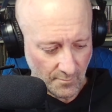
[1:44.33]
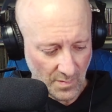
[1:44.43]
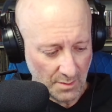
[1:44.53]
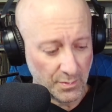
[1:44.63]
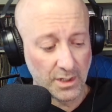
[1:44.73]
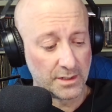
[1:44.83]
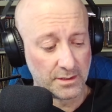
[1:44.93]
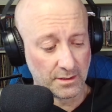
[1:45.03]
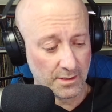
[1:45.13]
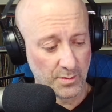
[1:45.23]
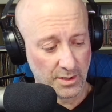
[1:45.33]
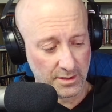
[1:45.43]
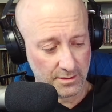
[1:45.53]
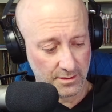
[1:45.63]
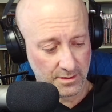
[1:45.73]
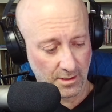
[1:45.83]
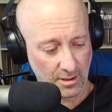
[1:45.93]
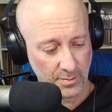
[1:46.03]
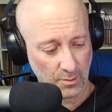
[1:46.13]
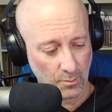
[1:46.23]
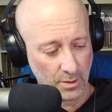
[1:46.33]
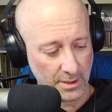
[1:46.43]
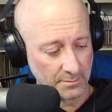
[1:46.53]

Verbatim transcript: But I didn't come on here to talk about wine.